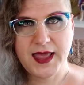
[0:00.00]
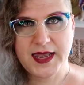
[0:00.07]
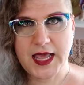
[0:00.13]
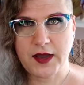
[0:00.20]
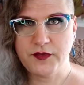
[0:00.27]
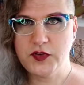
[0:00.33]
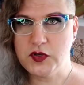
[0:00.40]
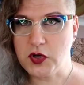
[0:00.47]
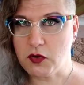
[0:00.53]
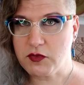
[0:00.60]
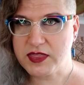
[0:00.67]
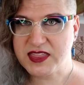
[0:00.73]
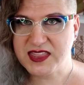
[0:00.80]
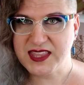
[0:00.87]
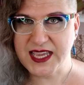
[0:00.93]
Now, if you don't
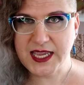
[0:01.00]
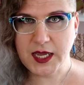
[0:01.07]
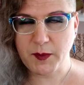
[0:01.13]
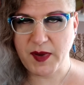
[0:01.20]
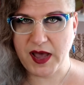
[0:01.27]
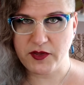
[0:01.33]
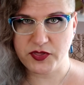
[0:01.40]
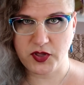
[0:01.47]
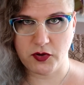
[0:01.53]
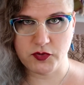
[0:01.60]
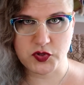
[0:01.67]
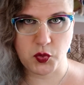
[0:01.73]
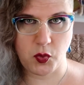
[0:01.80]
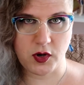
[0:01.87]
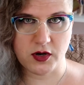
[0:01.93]
think about
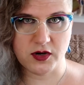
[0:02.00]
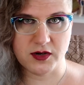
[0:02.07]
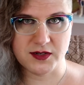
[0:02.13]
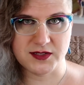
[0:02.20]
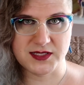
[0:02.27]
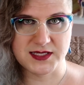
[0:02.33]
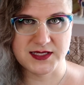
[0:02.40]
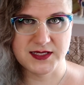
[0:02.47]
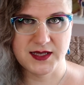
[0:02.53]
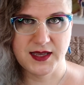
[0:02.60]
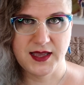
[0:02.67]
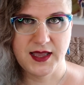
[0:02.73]
those words,